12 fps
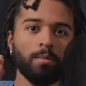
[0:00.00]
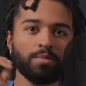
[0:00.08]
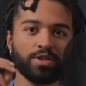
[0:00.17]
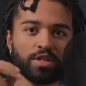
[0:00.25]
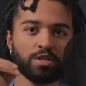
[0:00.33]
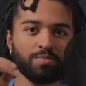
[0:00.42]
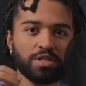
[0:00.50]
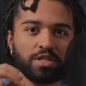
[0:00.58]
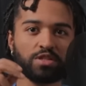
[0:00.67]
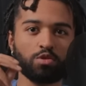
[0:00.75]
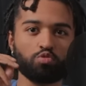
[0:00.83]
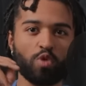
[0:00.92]
but this
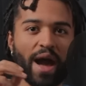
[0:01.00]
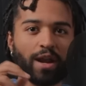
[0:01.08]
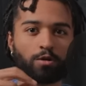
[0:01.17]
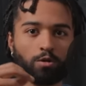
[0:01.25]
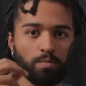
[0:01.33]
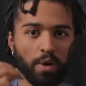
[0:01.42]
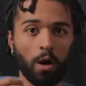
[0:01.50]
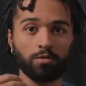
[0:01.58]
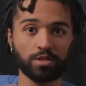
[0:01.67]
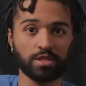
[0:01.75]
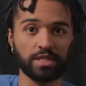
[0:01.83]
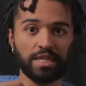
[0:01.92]
misses the radical
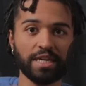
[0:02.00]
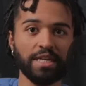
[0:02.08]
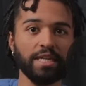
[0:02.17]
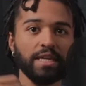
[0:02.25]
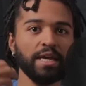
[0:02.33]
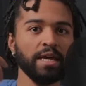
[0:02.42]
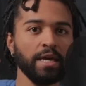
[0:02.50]
potency hidden